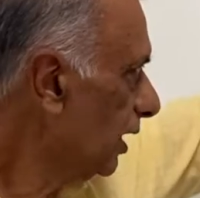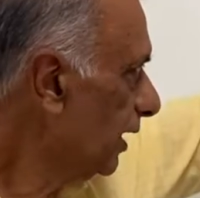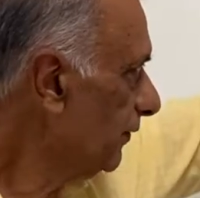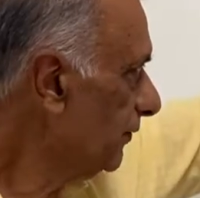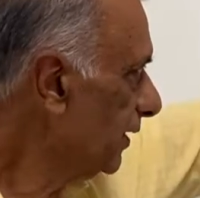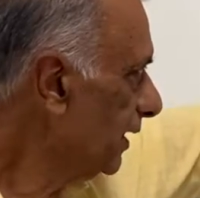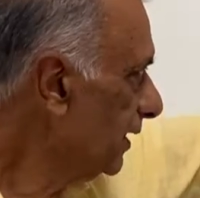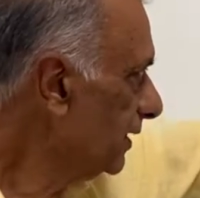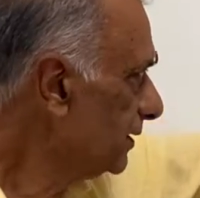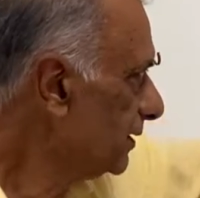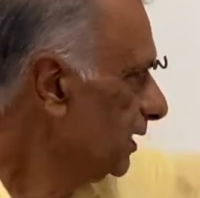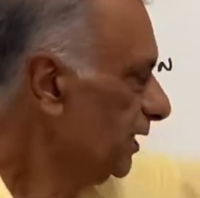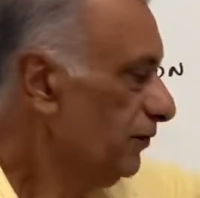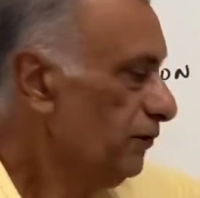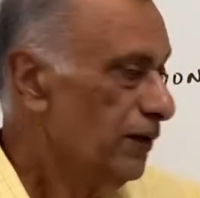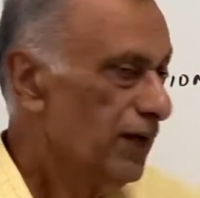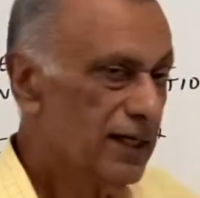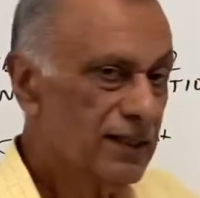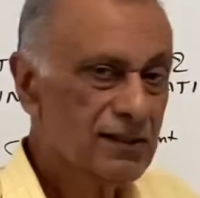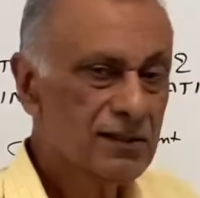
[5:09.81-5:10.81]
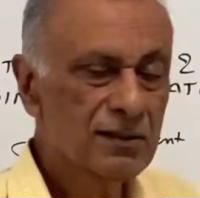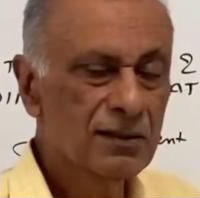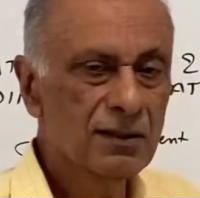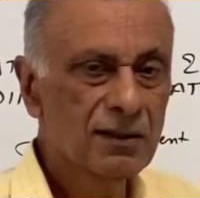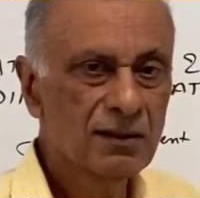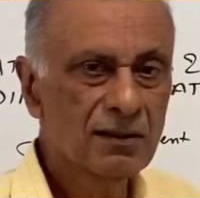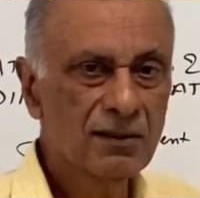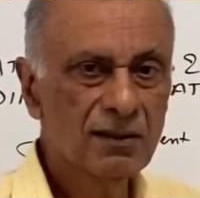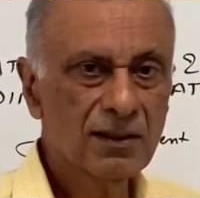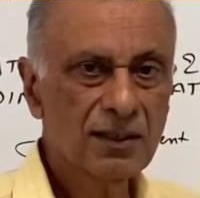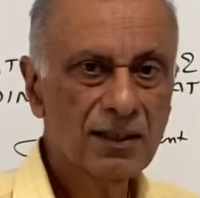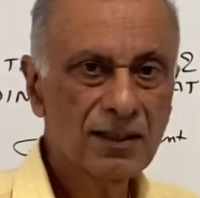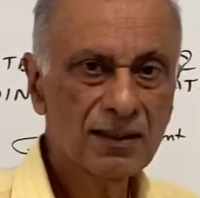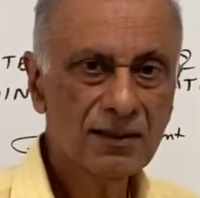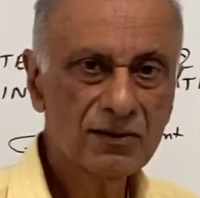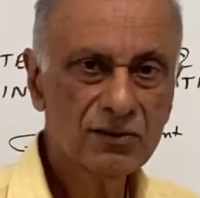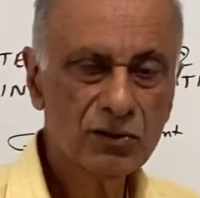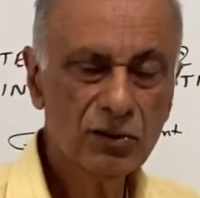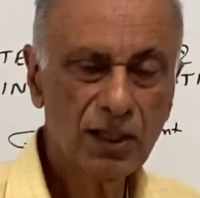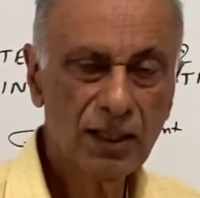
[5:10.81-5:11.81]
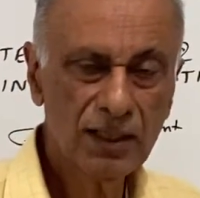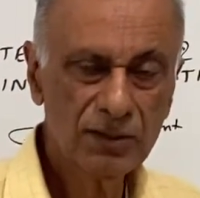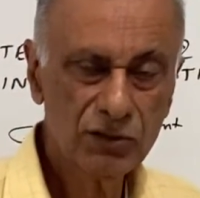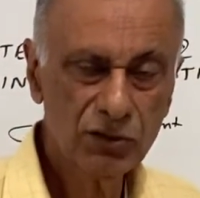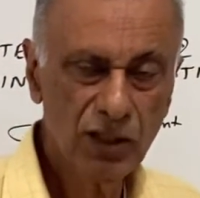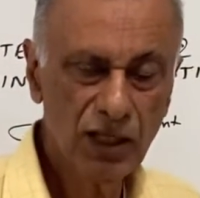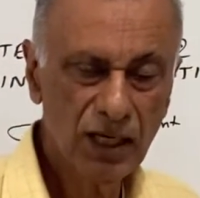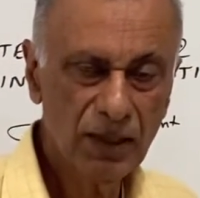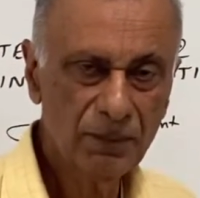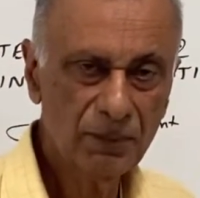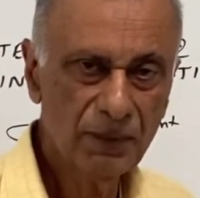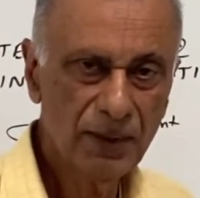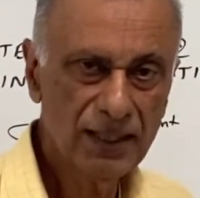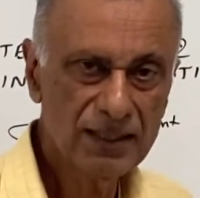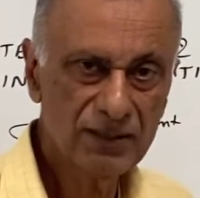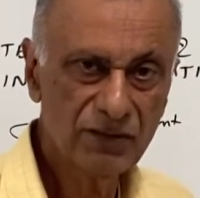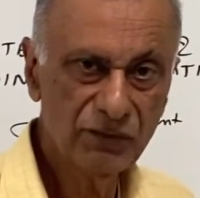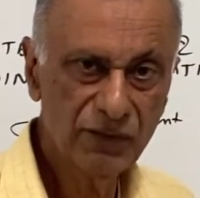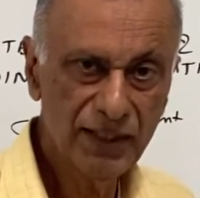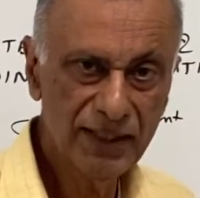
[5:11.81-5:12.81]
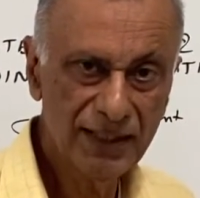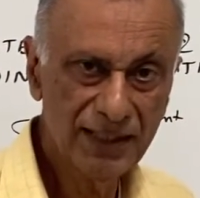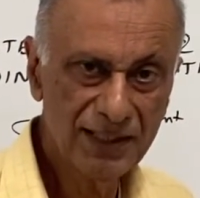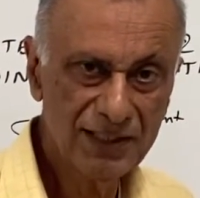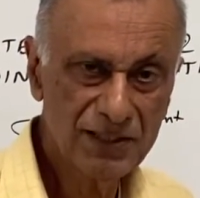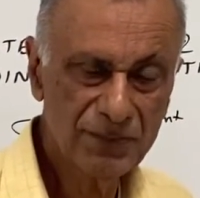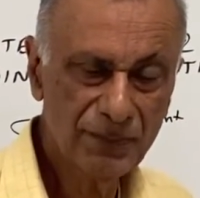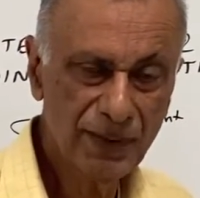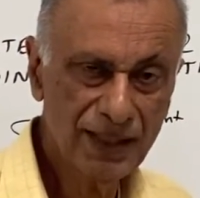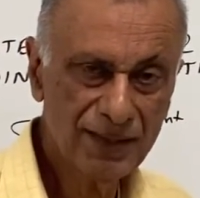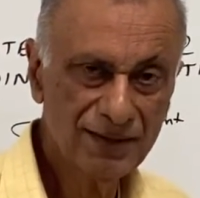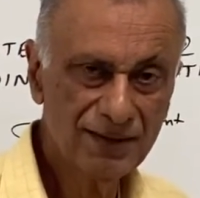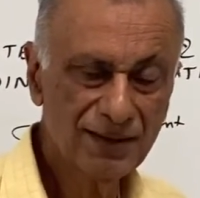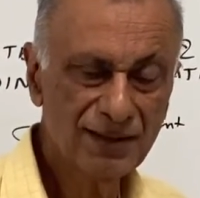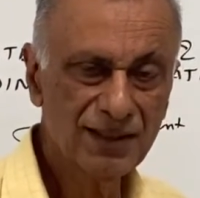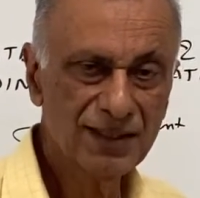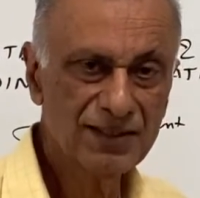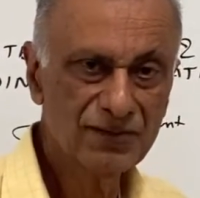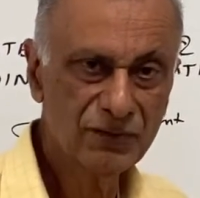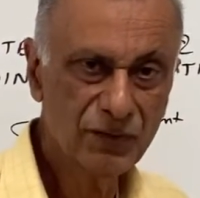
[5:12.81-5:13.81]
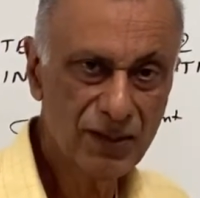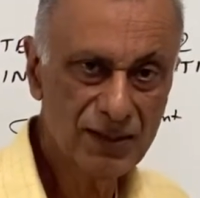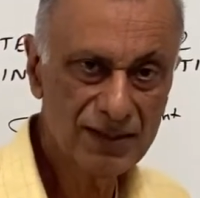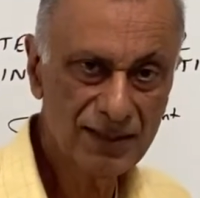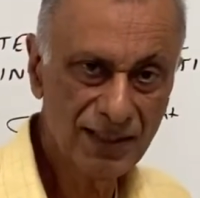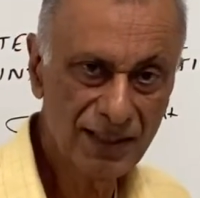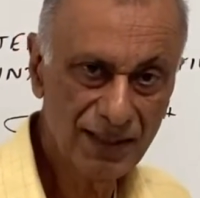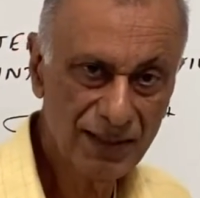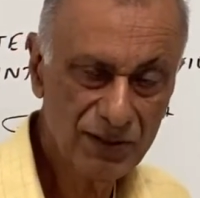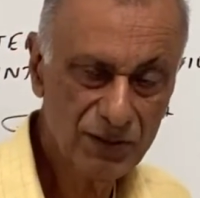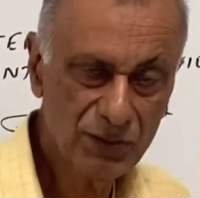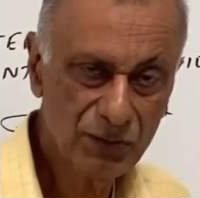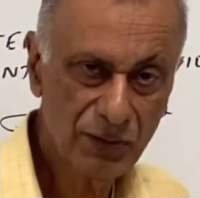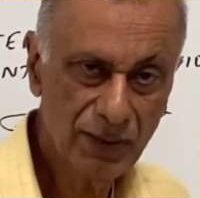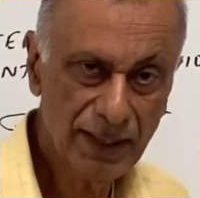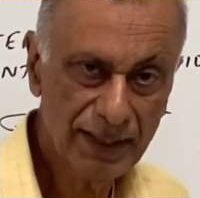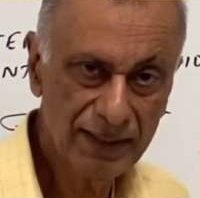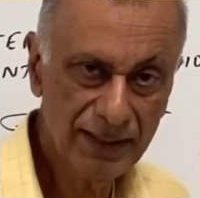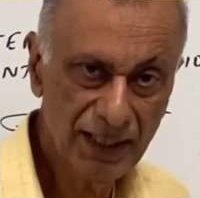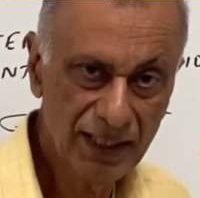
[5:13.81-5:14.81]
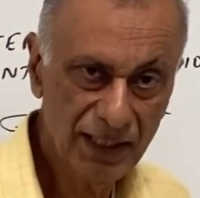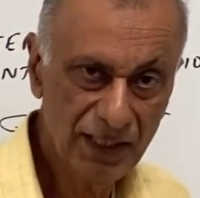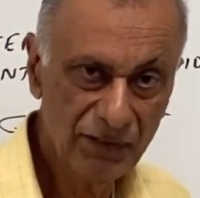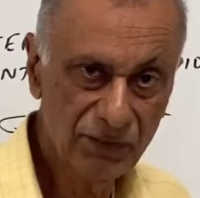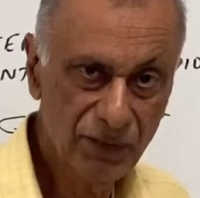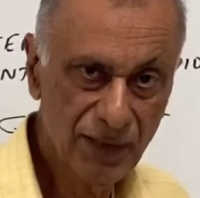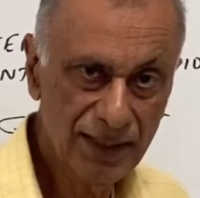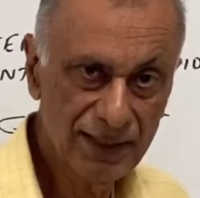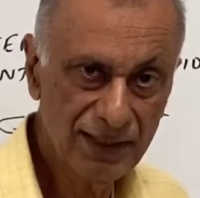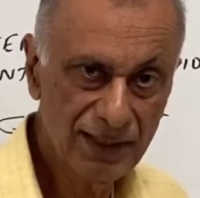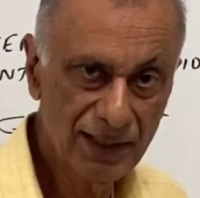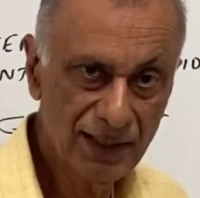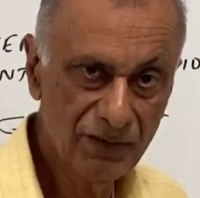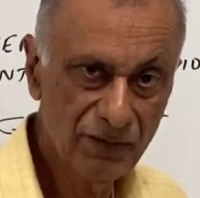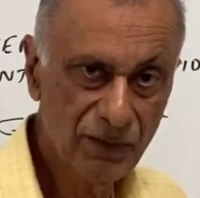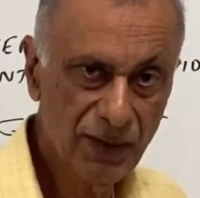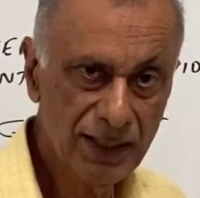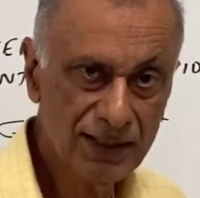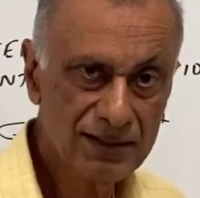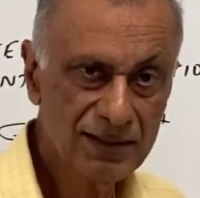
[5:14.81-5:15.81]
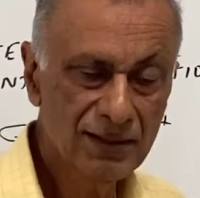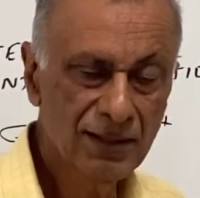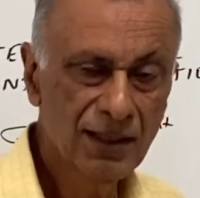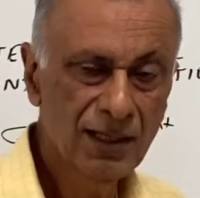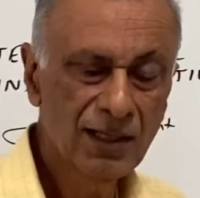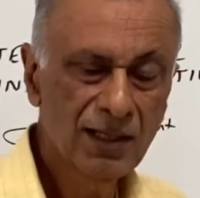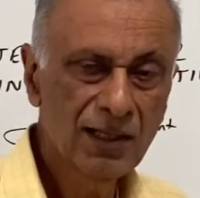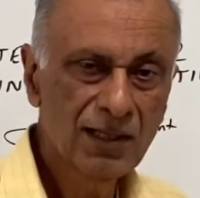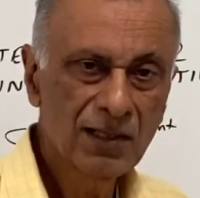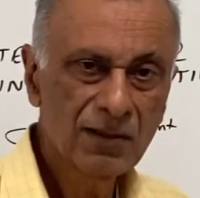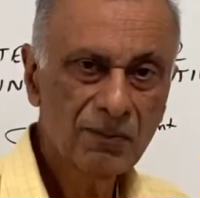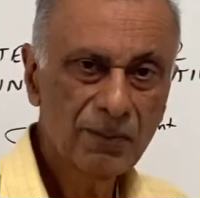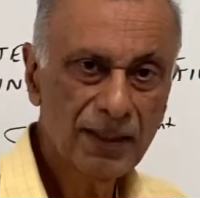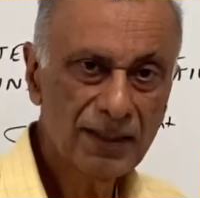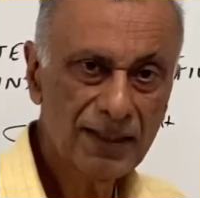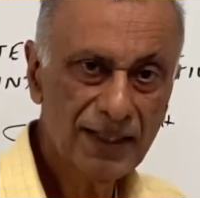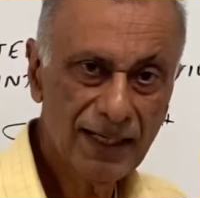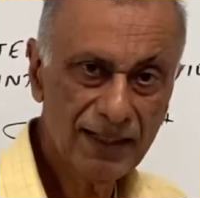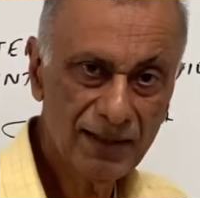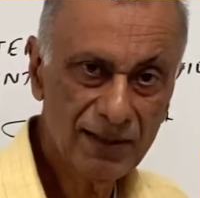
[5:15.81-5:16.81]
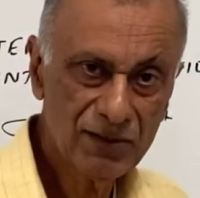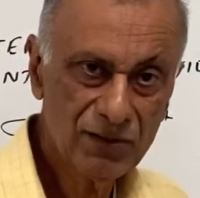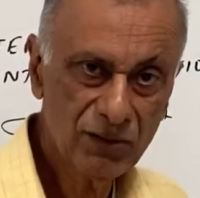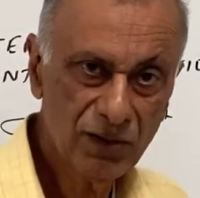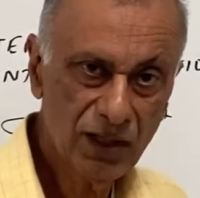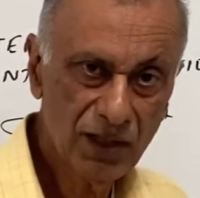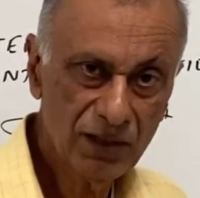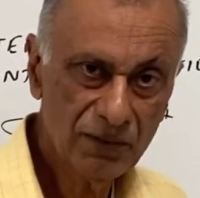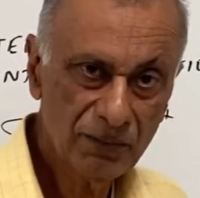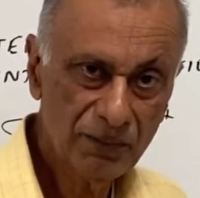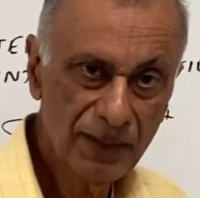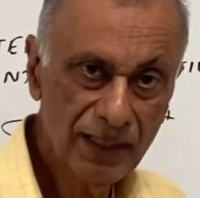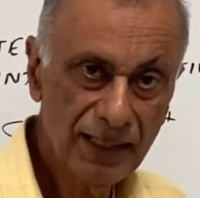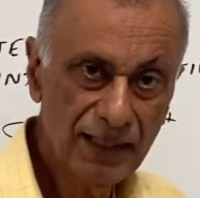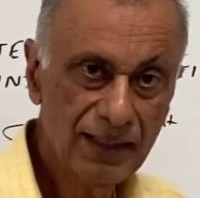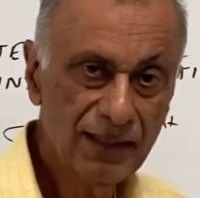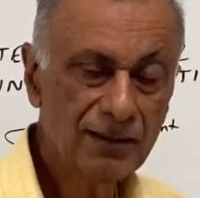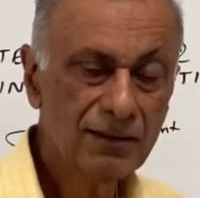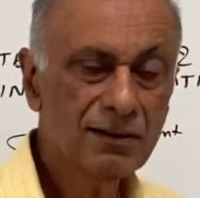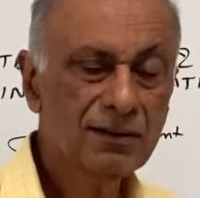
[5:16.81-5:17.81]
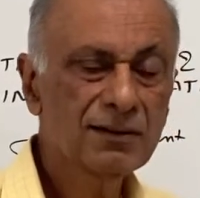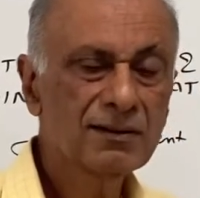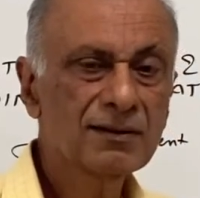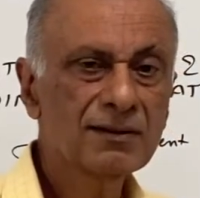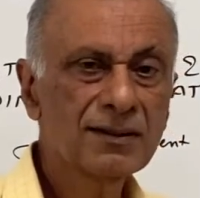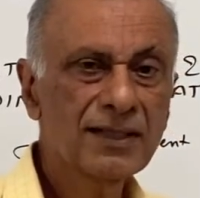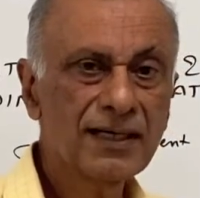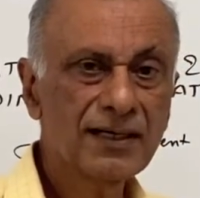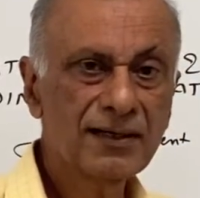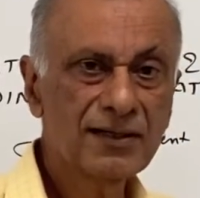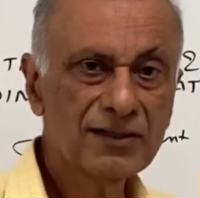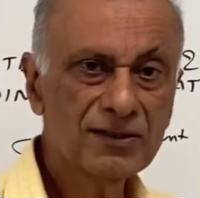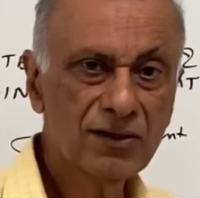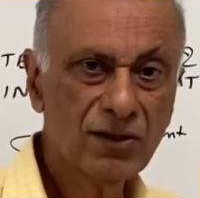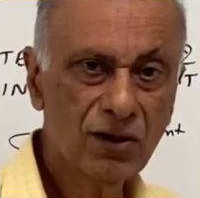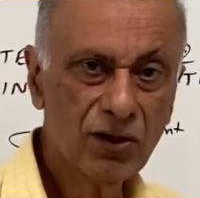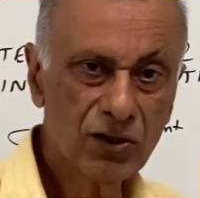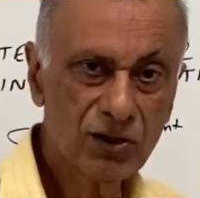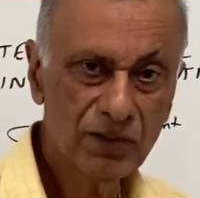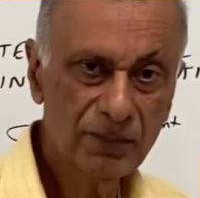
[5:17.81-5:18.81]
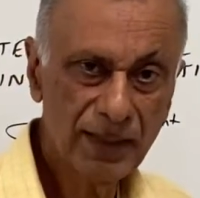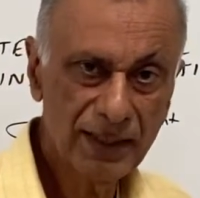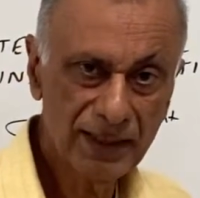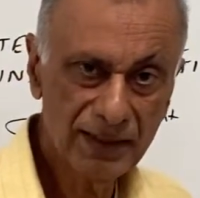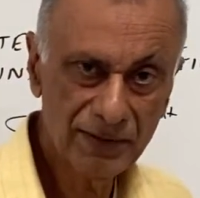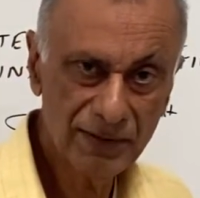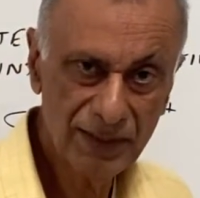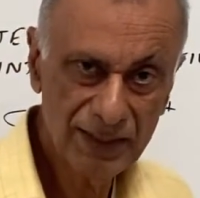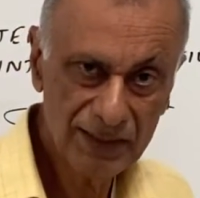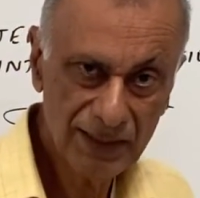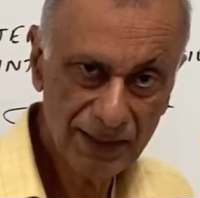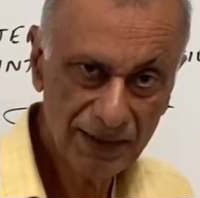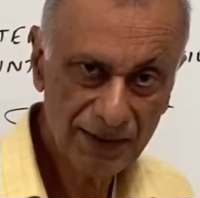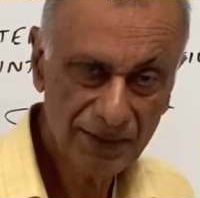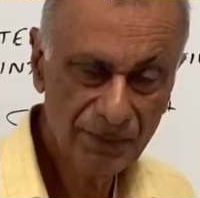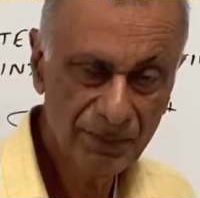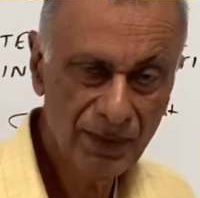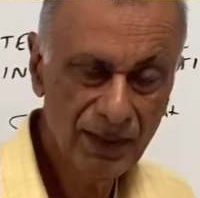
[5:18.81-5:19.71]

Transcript: of these defects so our job as a VT inspector is first thing is to identify the defects, but that does not mean that it is an automatic reject.